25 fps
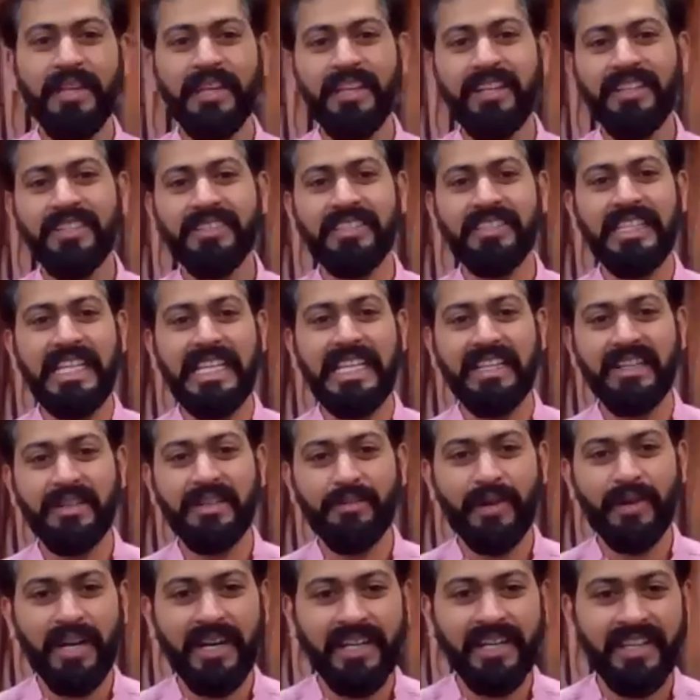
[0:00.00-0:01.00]
meet senior
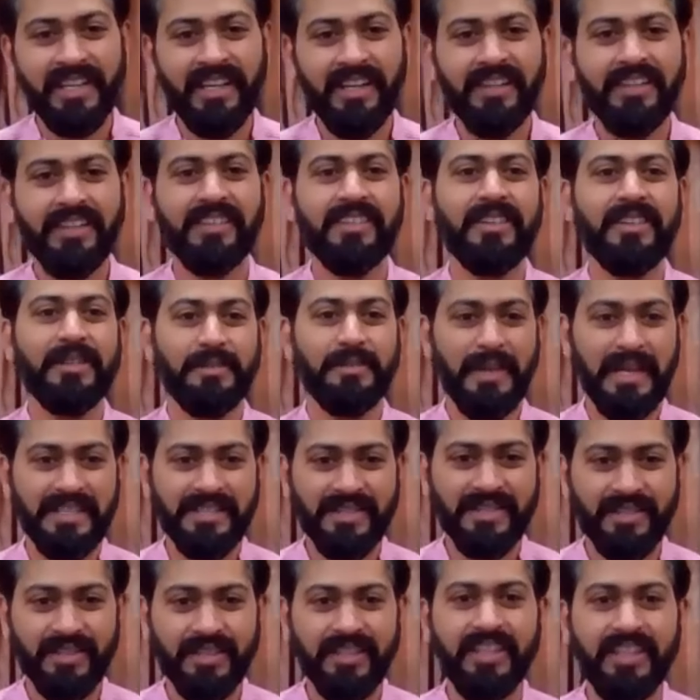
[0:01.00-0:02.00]
pranic healer,
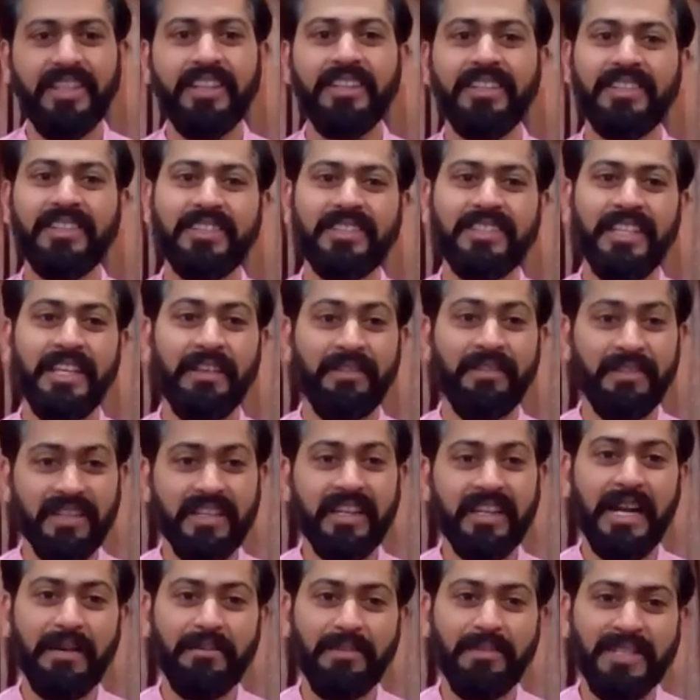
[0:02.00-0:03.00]
master healer, even
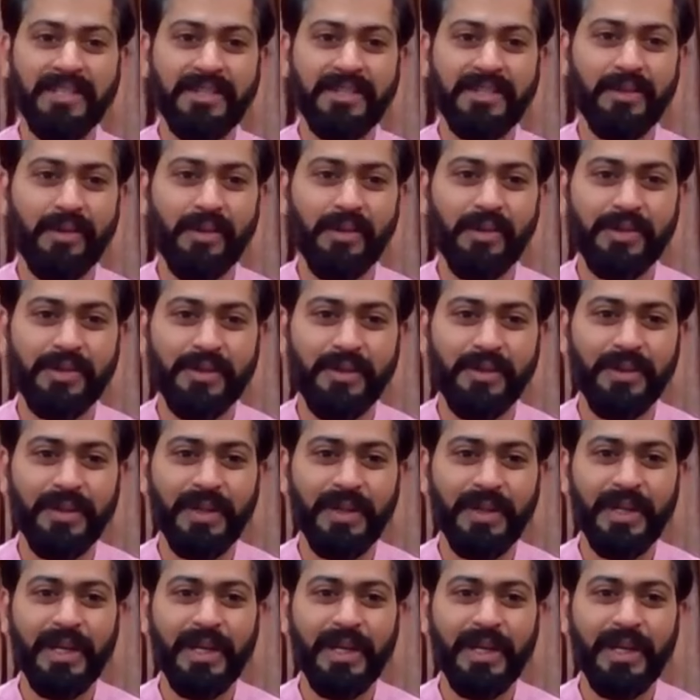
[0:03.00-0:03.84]
grandmaster also.